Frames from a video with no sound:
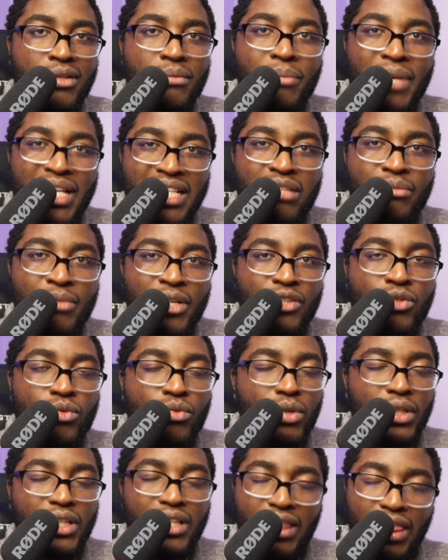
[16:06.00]
the MetaMask
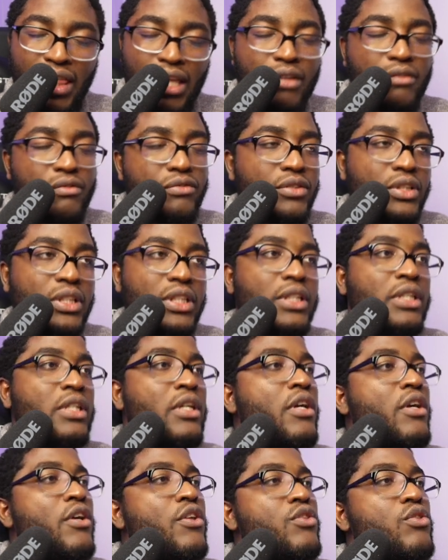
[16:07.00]
wallet, thankfully.
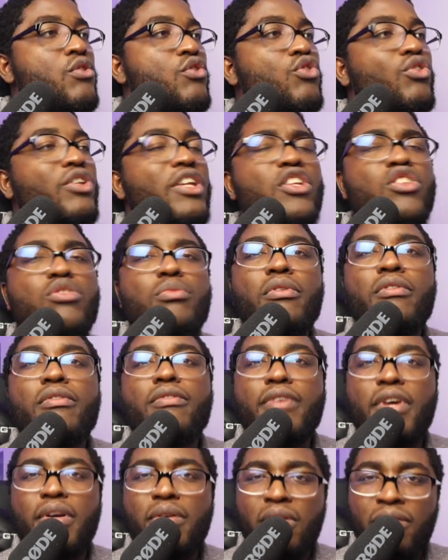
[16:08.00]
So you need to be
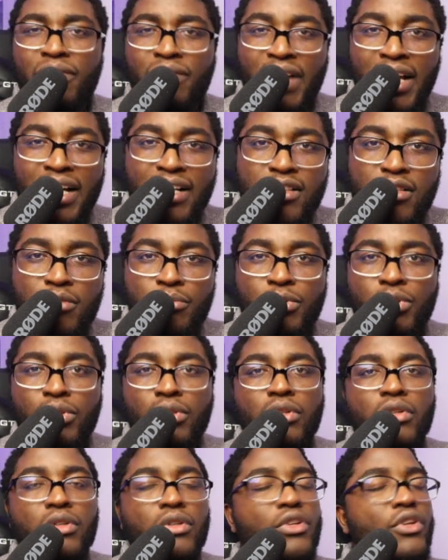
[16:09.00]
very
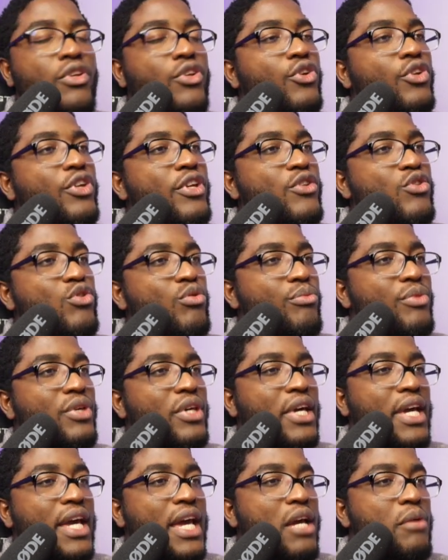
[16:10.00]
flexible. You need to
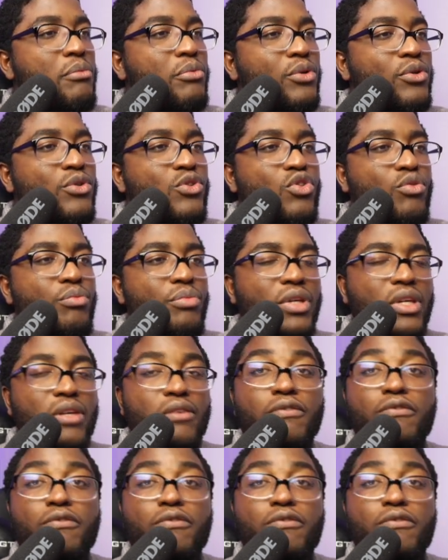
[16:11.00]
be able to be